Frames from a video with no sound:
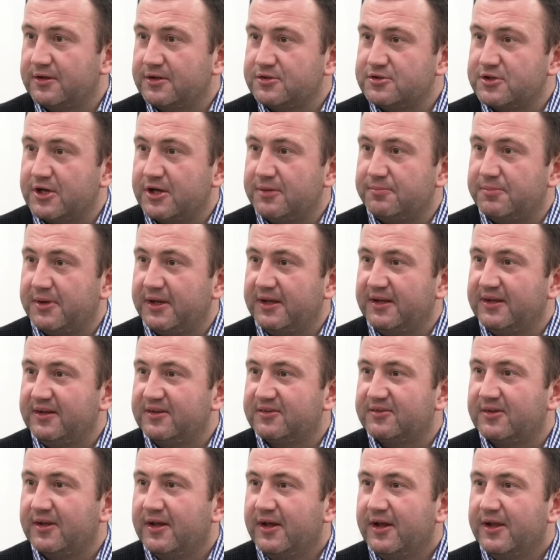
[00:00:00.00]

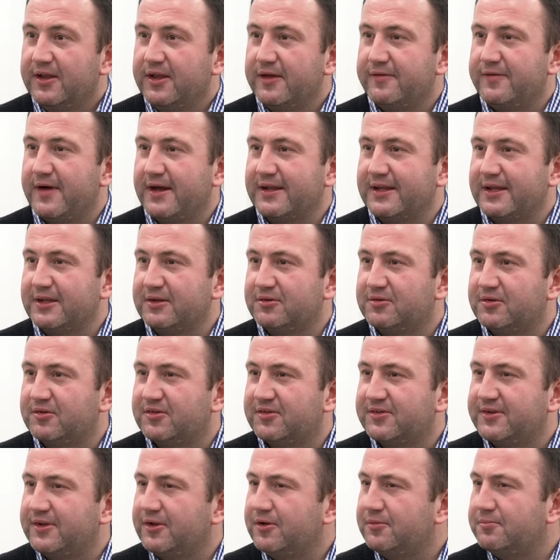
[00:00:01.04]
JPs, the fact that it's just
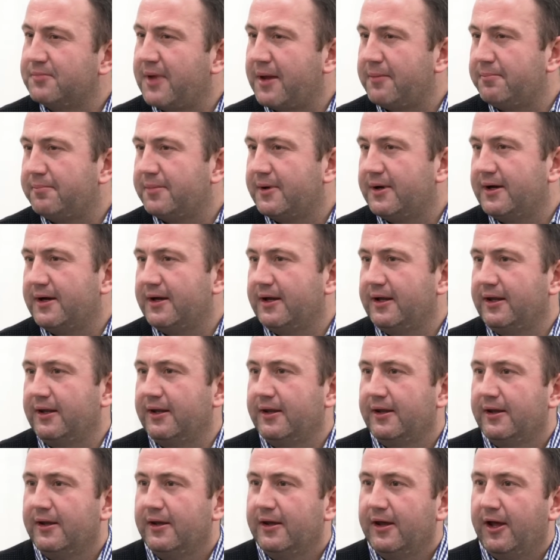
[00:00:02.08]
still met by
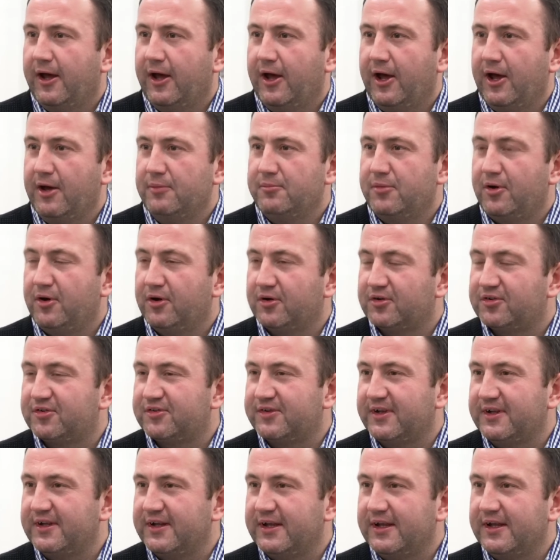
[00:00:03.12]

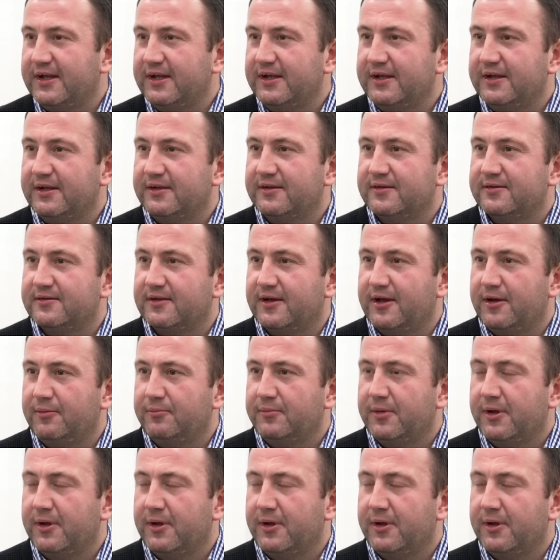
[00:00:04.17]
hostility and a